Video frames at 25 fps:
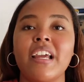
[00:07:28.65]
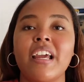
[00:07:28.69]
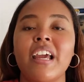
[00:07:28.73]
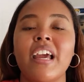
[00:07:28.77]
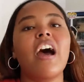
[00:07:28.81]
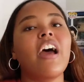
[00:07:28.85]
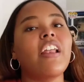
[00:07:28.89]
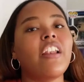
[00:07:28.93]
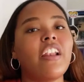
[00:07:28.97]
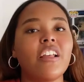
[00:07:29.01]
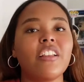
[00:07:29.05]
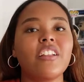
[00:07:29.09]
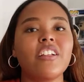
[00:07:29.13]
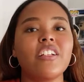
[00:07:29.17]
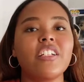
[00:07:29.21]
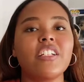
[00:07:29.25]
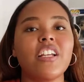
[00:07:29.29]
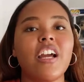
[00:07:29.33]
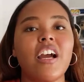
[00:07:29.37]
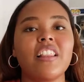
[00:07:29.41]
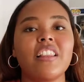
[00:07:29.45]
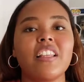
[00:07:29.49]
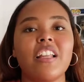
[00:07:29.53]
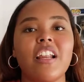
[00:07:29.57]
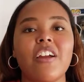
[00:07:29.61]
Another
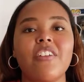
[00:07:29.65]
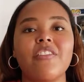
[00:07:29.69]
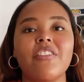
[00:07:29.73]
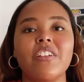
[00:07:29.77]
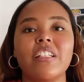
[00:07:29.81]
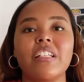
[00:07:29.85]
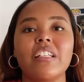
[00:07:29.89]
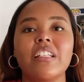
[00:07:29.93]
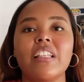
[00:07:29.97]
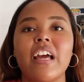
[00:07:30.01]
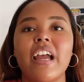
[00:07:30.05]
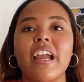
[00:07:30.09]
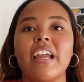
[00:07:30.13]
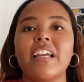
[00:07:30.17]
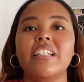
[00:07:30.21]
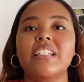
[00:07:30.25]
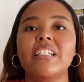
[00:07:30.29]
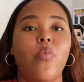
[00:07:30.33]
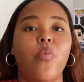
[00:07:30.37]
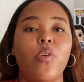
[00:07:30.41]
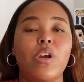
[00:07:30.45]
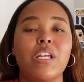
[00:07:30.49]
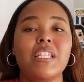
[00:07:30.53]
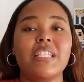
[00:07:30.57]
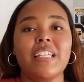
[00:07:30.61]
shot that I really liked,
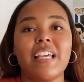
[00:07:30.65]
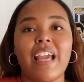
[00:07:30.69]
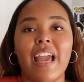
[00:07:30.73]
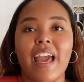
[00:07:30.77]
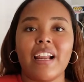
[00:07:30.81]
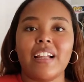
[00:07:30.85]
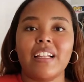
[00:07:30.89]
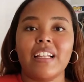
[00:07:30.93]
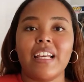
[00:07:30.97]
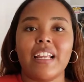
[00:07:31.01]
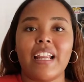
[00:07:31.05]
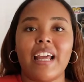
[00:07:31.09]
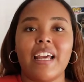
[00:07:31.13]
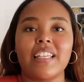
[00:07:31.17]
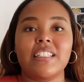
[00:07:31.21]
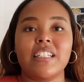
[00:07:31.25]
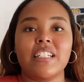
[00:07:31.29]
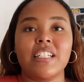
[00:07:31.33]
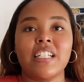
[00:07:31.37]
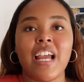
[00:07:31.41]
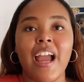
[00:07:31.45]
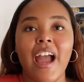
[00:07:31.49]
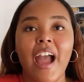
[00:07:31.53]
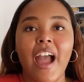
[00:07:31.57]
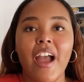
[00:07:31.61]
we see Adelaide as a
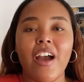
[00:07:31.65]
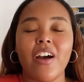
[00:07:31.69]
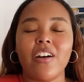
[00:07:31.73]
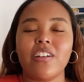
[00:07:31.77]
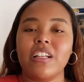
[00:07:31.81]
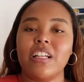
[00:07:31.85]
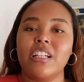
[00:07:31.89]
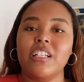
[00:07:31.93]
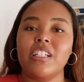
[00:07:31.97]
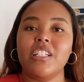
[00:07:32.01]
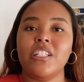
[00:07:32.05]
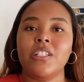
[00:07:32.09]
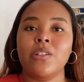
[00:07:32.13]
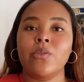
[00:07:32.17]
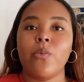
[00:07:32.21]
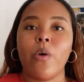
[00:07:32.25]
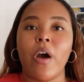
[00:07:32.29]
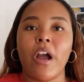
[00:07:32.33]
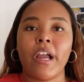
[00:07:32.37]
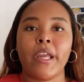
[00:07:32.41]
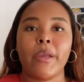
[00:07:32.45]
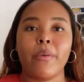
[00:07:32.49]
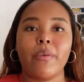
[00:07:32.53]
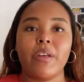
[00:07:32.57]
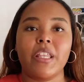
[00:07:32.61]
child, and she's
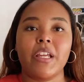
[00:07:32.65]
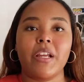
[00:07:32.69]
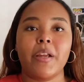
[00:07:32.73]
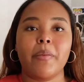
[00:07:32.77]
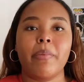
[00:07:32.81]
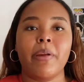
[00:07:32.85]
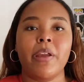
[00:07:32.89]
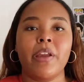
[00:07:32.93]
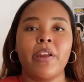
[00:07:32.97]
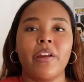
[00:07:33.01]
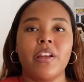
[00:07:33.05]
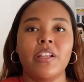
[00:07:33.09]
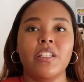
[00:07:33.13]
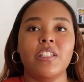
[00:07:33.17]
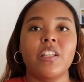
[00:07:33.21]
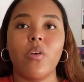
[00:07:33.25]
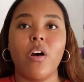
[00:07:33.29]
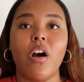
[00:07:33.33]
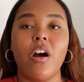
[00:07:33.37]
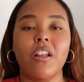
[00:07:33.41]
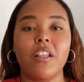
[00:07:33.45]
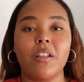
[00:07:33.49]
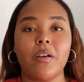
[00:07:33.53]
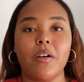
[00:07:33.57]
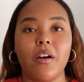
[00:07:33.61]
walking with her parents
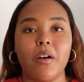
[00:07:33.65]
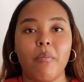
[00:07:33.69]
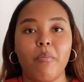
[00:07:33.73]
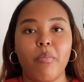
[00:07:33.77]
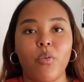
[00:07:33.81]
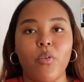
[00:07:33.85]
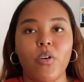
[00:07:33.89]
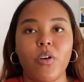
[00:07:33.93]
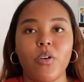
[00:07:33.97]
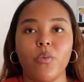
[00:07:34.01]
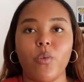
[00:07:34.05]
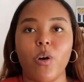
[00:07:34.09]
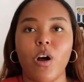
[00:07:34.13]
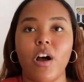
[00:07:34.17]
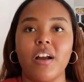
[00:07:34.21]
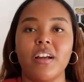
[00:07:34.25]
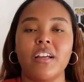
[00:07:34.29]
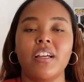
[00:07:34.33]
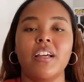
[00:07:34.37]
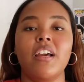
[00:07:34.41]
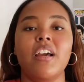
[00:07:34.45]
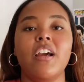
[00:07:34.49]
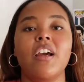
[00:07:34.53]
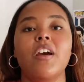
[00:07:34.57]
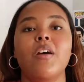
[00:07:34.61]
on a boardwalk
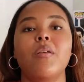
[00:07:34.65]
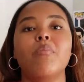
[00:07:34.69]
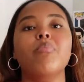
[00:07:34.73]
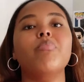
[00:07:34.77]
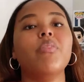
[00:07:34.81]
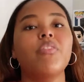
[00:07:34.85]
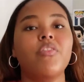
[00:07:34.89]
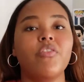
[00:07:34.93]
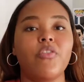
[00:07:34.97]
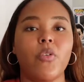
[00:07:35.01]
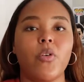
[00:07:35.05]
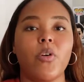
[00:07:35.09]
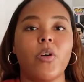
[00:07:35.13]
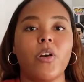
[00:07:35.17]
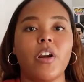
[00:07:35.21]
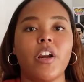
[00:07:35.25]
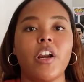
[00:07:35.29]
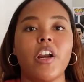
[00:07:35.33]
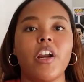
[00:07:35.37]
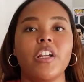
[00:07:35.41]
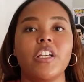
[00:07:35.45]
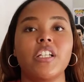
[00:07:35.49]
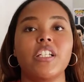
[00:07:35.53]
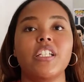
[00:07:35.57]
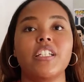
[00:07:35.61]
before
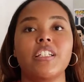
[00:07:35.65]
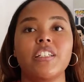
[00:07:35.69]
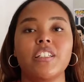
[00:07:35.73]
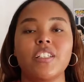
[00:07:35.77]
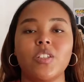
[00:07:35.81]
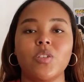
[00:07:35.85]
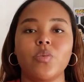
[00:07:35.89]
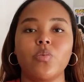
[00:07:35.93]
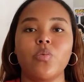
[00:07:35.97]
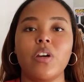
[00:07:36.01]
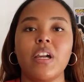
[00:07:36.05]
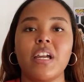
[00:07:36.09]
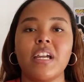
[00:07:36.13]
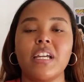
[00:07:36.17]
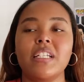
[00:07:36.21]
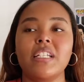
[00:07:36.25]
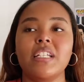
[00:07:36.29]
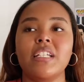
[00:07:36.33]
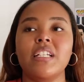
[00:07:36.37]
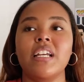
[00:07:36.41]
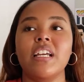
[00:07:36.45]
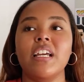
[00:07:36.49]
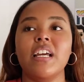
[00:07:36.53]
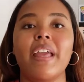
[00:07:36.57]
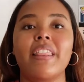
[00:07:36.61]
she is
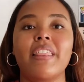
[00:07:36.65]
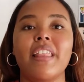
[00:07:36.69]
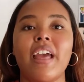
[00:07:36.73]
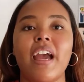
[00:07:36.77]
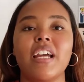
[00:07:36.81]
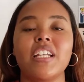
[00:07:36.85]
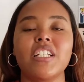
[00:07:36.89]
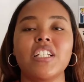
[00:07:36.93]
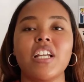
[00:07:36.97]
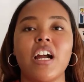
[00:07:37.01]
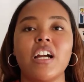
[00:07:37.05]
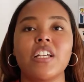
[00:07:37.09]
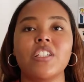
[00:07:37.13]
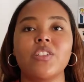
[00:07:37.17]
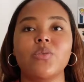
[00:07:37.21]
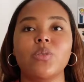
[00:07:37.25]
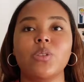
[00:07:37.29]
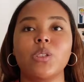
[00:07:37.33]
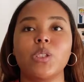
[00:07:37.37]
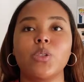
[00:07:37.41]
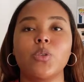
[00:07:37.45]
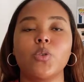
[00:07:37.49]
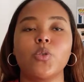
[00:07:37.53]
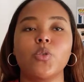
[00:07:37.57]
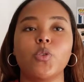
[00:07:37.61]
switched, and that shot is
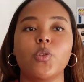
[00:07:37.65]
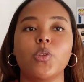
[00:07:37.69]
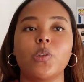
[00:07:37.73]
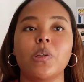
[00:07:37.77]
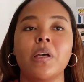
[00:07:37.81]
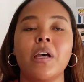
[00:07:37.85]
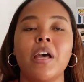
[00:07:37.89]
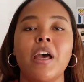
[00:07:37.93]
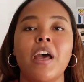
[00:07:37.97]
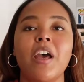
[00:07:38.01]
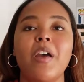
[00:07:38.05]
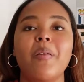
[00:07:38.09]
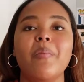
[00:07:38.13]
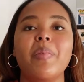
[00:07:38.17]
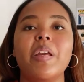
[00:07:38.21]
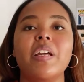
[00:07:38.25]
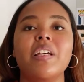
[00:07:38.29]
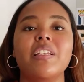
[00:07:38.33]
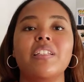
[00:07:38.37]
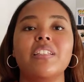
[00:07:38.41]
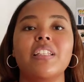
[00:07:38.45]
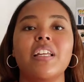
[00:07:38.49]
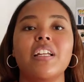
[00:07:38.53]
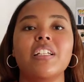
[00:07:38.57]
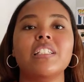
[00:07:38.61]
really cool
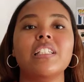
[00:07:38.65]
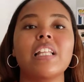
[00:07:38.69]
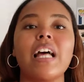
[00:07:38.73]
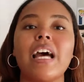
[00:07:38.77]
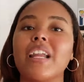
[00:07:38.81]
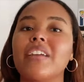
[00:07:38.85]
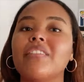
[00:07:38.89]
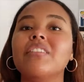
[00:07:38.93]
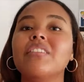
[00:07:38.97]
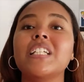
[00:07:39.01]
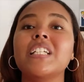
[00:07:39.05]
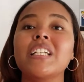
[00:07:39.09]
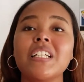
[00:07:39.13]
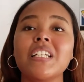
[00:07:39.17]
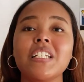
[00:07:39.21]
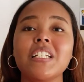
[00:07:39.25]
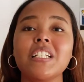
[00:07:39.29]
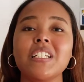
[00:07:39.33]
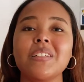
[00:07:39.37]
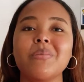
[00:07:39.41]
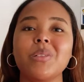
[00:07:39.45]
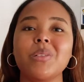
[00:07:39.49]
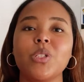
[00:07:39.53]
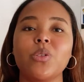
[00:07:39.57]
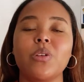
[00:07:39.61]
because there's a lot of
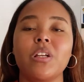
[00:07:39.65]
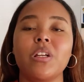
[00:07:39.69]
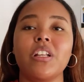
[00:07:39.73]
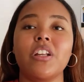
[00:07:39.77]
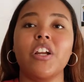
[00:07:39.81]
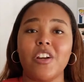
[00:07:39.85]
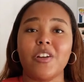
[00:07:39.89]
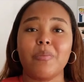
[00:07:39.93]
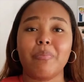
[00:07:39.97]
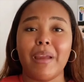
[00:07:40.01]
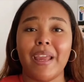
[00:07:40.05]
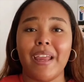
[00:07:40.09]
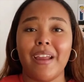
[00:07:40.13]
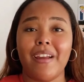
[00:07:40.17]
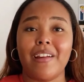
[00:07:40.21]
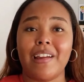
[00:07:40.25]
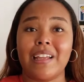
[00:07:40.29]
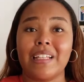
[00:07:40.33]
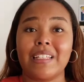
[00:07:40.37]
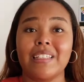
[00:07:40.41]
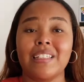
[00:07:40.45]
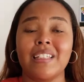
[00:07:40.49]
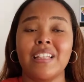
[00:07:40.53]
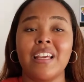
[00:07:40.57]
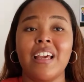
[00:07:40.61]
tension between her
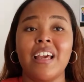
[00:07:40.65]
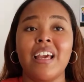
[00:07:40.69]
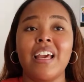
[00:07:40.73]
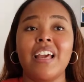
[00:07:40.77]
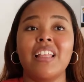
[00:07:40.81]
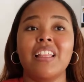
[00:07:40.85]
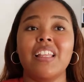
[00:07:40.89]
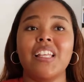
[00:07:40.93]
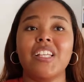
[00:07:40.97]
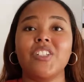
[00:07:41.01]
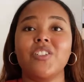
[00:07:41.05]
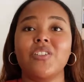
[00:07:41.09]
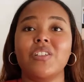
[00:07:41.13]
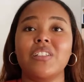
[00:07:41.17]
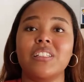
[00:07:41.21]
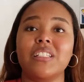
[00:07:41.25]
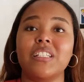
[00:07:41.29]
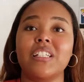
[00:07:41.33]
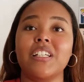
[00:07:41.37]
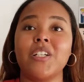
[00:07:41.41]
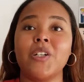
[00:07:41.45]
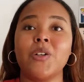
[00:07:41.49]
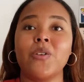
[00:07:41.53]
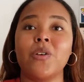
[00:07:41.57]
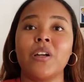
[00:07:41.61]
parents that you can
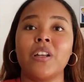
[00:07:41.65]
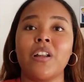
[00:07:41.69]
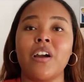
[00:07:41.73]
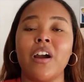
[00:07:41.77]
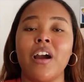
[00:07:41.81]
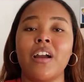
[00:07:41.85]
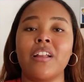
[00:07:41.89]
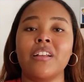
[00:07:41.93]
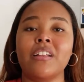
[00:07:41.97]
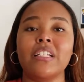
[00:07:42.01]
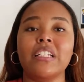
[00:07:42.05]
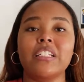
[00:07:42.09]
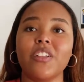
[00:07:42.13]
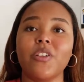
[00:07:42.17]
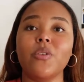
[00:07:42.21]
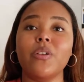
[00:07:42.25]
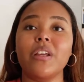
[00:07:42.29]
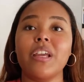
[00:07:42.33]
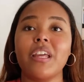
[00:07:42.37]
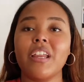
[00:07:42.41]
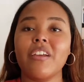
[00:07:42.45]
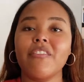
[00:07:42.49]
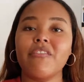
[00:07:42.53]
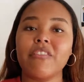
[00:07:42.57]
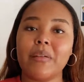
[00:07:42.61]
see going on. You
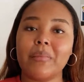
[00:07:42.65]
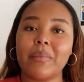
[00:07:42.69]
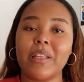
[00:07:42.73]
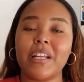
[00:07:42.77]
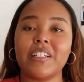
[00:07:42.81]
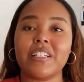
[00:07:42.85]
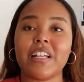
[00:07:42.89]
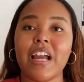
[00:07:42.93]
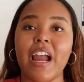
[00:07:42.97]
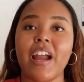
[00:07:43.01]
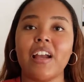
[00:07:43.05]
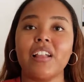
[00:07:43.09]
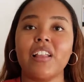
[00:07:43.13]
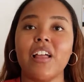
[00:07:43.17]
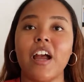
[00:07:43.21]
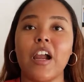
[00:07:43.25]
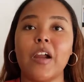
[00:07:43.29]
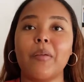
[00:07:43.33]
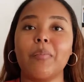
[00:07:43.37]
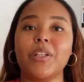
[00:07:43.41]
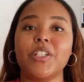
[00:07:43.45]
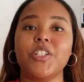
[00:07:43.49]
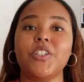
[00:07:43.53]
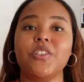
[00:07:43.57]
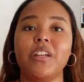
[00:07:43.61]
get it from their
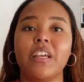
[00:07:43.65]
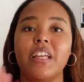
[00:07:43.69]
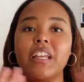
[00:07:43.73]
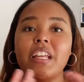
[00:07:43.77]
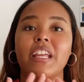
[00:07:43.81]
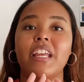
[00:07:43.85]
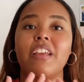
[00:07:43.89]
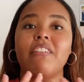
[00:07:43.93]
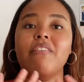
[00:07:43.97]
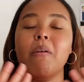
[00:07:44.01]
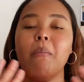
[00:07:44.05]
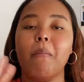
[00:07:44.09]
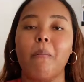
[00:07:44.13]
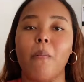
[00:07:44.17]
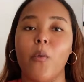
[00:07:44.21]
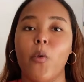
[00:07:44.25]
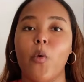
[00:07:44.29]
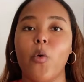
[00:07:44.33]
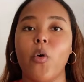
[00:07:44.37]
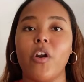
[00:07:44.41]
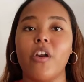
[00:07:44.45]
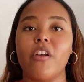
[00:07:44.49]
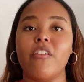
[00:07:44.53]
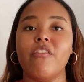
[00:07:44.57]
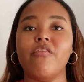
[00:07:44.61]
dialogue, but you get it even
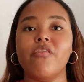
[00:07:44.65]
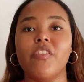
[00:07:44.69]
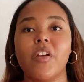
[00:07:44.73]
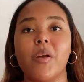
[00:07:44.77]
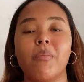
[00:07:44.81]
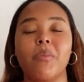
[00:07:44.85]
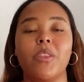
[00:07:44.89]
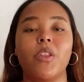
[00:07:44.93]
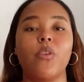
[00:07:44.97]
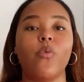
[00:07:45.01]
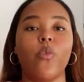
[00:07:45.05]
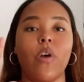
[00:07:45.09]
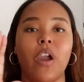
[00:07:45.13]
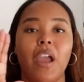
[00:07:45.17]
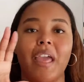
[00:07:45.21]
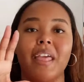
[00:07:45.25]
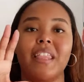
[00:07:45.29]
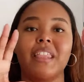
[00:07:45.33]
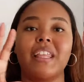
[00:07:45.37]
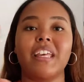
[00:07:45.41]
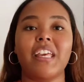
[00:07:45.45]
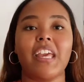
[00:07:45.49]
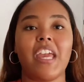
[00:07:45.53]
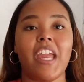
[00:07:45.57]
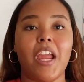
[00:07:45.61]
more from the way
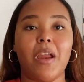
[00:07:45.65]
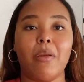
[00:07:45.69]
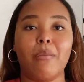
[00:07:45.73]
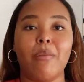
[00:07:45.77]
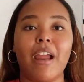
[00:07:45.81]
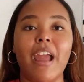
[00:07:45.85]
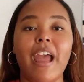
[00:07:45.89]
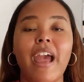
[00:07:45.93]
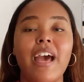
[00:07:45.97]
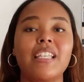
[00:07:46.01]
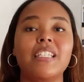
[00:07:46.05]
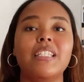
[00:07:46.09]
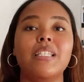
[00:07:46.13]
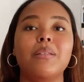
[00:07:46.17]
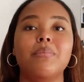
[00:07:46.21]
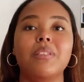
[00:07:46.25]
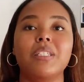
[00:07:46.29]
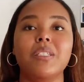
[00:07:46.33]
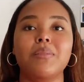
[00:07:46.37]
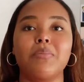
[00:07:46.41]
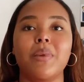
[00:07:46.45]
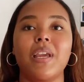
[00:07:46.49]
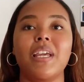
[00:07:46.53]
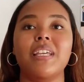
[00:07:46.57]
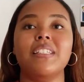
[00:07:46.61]
the camera has them
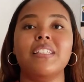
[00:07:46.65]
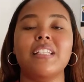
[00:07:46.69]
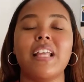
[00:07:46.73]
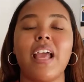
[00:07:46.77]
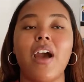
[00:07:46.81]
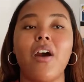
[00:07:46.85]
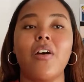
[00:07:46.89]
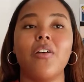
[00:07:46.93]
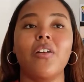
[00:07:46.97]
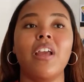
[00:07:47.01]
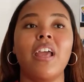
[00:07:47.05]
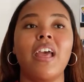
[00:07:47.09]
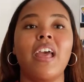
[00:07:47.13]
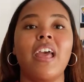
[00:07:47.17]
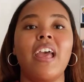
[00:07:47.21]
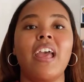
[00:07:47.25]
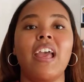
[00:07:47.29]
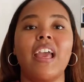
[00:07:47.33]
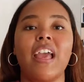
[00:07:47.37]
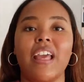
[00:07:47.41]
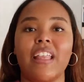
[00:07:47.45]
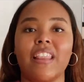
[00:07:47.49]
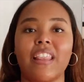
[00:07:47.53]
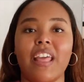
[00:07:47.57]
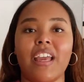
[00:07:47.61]
spaced out,
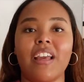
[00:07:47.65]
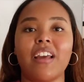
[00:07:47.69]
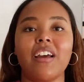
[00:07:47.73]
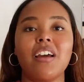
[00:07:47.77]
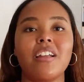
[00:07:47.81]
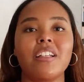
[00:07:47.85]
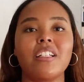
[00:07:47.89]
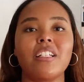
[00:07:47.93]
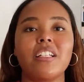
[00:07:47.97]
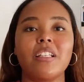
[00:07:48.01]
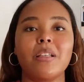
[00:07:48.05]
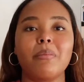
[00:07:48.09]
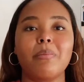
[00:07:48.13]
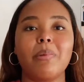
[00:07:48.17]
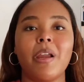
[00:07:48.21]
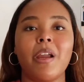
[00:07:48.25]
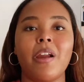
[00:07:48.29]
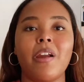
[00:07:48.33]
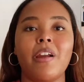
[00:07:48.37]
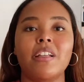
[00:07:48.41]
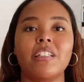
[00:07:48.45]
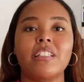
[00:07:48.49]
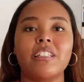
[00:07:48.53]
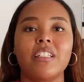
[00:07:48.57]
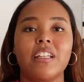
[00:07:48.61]
and they cut to the
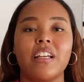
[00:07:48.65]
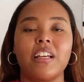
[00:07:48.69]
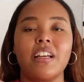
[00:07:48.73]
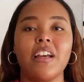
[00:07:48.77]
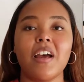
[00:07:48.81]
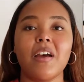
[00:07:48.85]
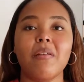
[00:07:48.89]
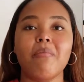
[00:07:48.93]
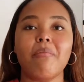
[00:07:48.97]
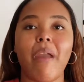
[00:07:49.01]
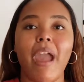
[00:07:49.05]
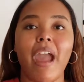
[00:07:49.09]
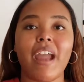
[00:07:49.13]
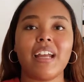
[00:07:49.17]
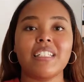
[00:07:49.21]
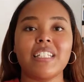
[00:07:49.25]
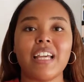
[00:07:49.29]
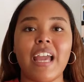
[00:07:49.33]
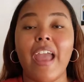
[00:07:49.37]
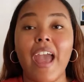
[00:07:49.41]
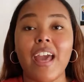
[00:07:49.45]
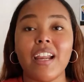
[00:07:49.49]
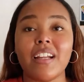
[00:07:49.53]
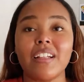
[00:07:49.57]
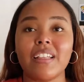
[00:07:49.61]
parents and then cut back
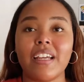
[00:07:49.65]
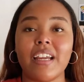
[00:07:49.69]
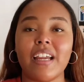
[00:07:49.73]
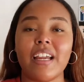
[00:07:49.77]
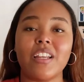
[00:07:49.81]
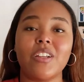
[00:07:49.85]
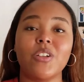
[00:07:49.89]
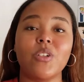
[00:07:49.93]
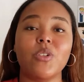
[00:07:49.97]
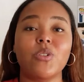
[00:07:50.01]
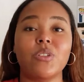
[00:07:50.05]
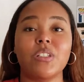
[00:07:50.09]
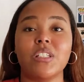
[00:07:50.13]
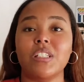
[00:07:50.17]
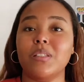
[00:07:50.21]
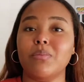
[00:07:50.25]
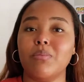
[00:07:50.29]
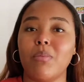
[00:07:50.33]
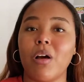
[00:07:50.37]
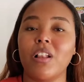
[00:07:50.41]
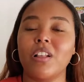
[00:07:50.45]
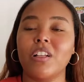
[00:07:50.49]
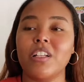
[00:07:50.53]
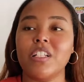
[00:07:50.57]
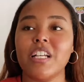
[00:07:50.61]
to Adelaide, who's a
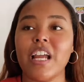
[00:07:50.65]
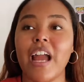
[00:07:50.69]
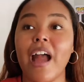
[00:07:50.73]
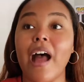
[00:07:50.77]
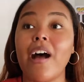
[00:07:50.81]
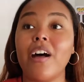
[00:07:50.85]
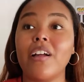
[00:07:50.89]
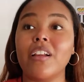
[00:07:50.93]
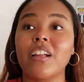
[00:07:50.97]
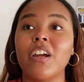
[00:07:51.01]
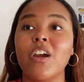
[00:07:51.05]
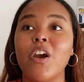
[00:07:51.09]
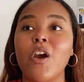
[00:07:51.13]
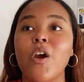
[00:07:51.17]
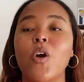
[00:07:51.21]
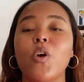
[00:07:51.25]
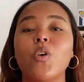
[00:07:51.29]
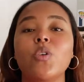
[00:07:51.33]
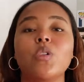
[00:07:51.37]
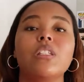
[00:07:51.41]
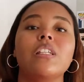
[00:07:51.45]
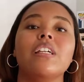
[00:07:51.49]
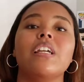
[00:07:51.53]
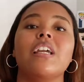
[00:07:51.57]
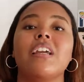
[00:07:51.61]
smaller child
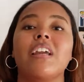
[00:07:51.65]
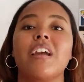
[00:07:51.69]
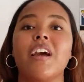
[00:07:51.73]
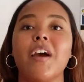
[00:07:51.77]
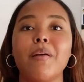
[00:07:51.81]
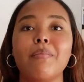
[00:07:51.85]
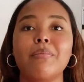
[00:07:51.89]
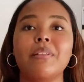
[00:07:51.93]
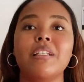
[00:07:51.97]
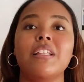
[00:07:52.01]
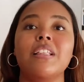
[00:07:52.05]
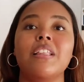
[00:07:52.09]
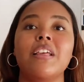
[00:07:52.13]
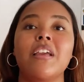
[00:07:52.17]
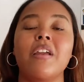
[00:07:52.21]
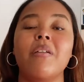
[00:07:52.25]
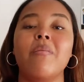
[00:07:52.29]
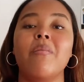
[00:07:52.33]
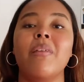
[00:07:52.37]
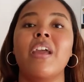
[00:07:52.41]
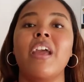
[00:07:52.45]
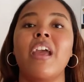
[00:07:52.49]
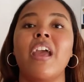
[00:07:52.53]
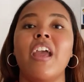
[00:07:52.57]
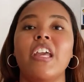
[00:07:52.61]
who's looking up to them.